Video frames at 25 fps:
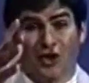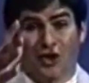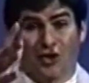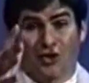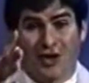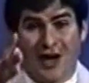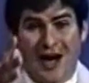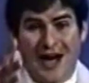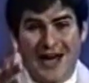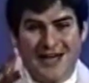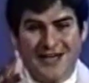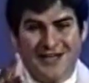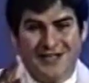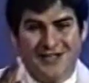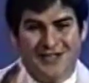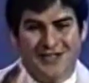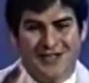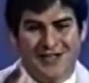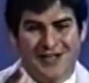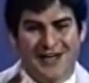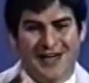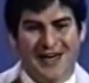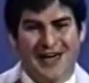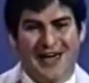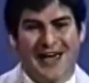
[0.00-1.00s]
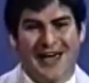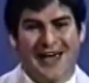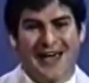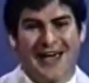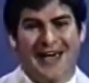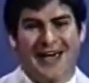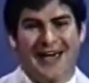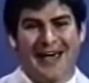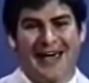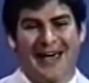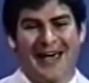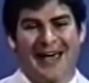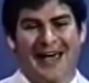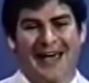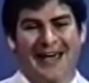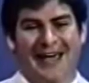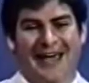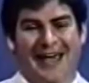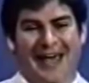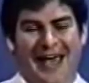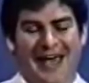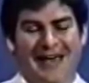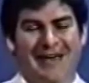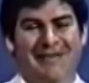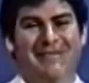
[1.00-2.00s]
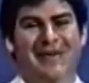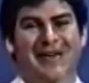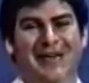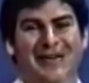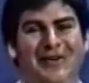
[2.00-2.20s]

Christ came